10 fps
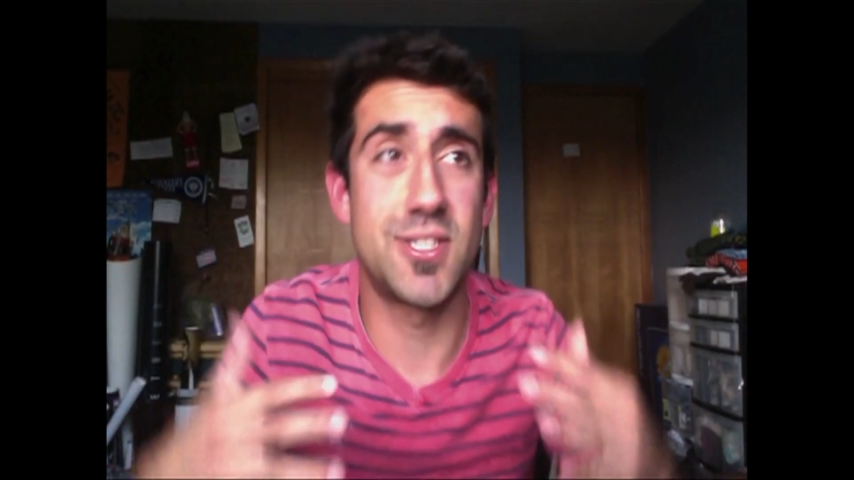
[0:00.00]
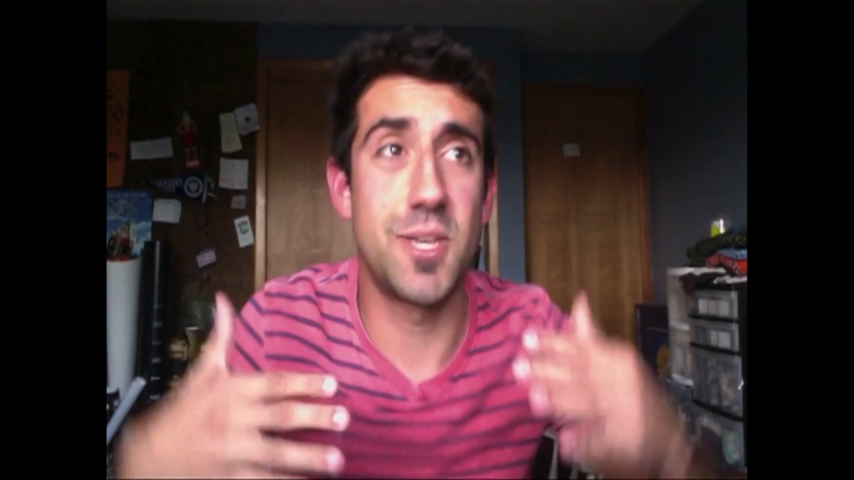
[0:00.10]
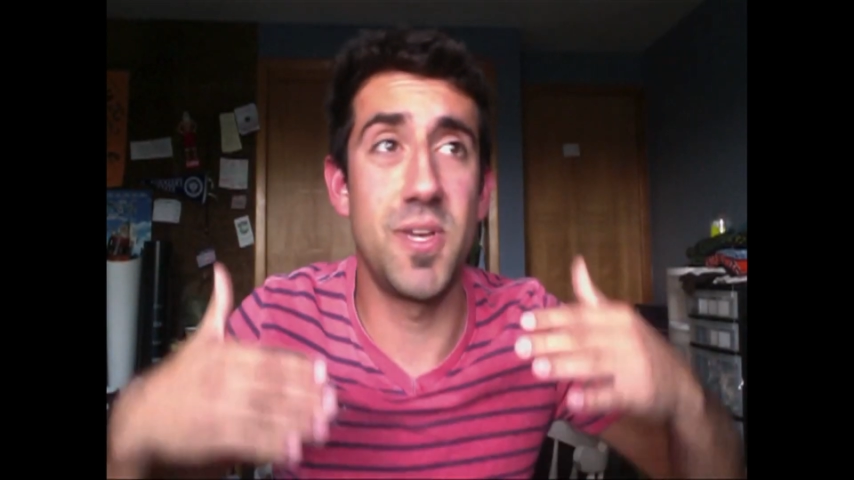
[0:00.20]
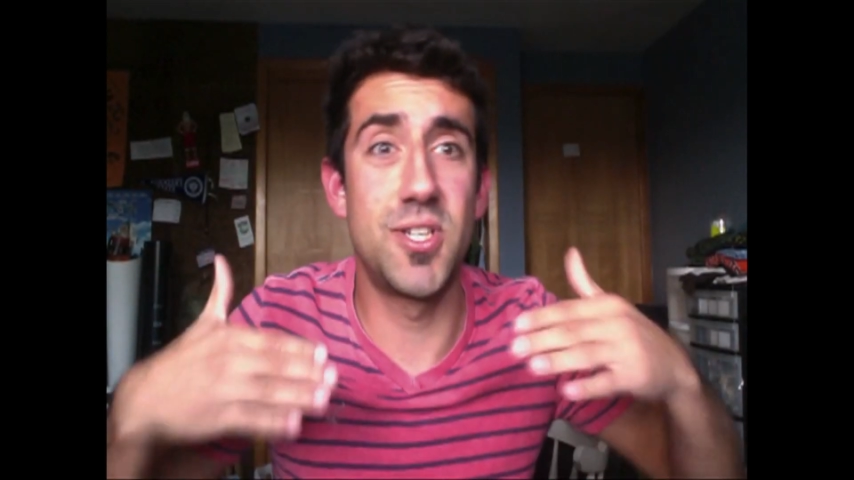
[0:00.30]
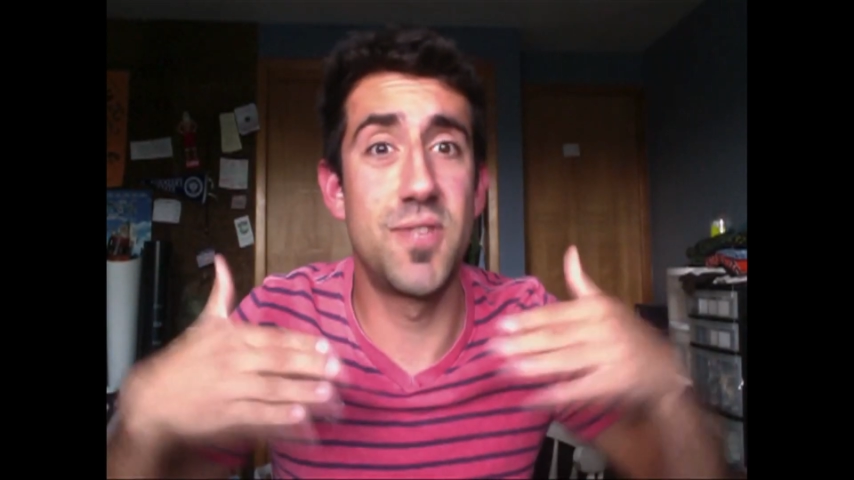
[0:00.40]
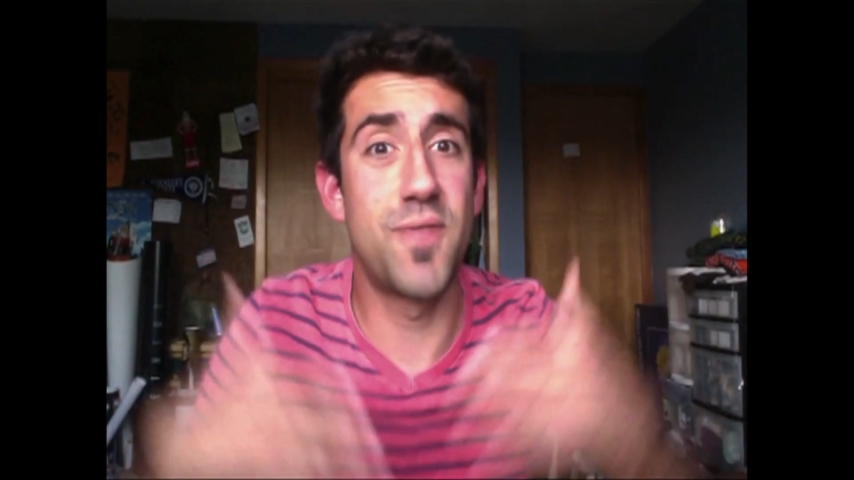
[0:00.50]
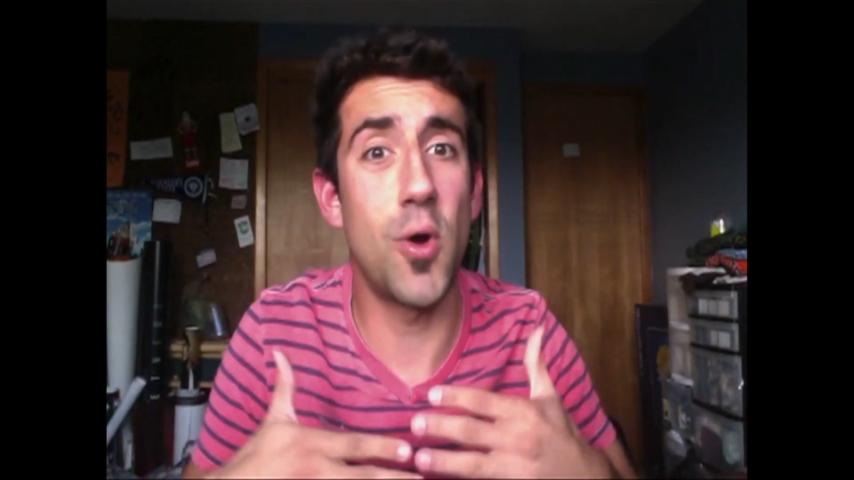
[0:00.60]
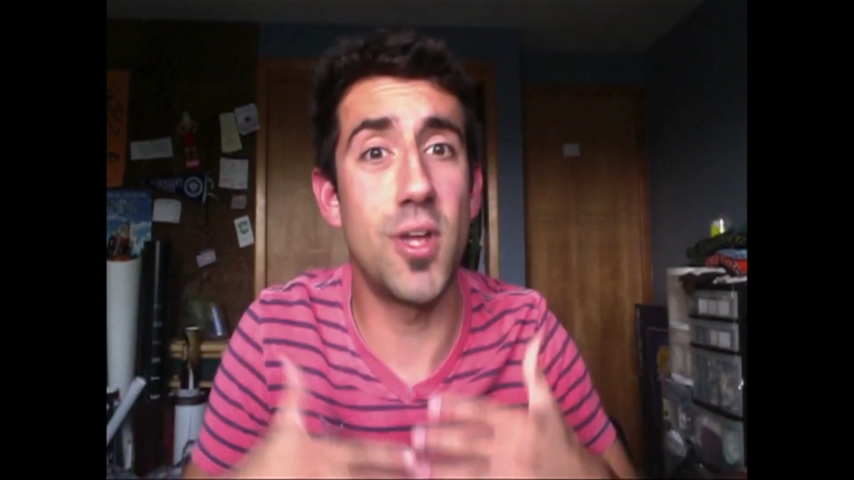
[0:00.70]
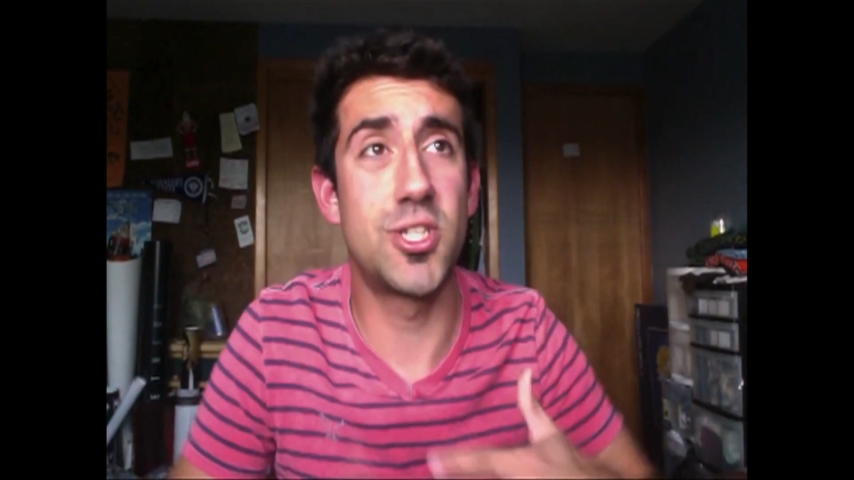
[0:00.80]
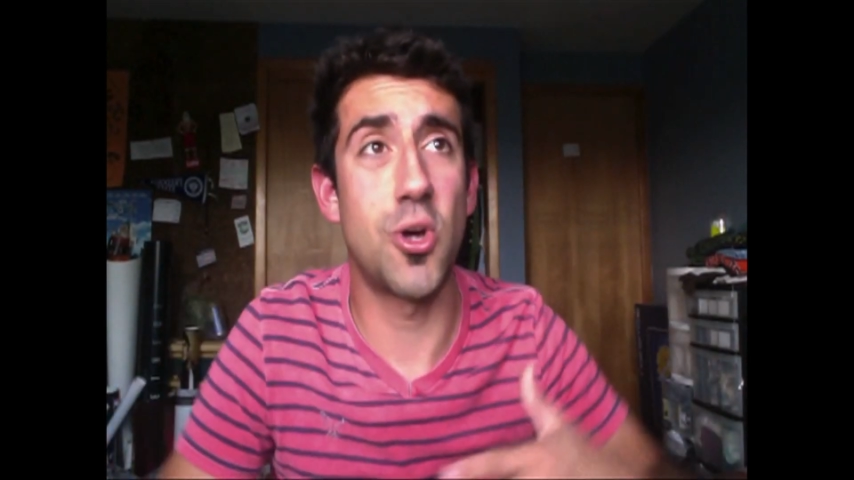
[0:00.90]
to be
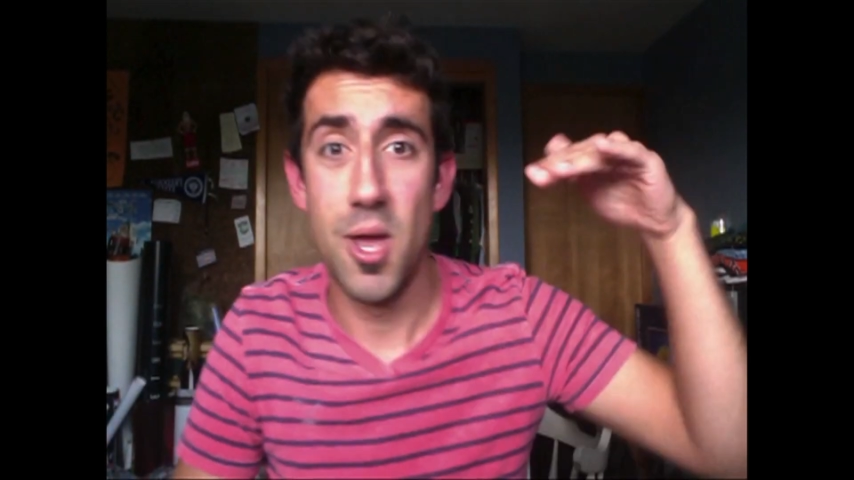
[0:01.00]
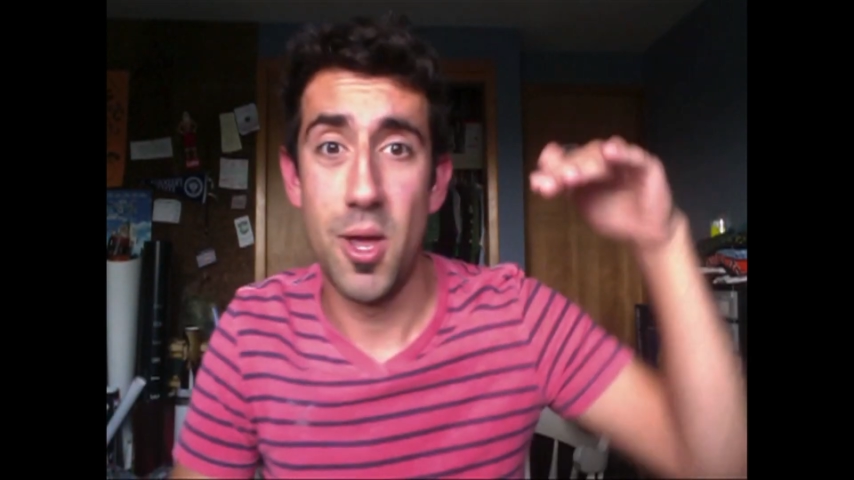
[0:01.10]
devoted toward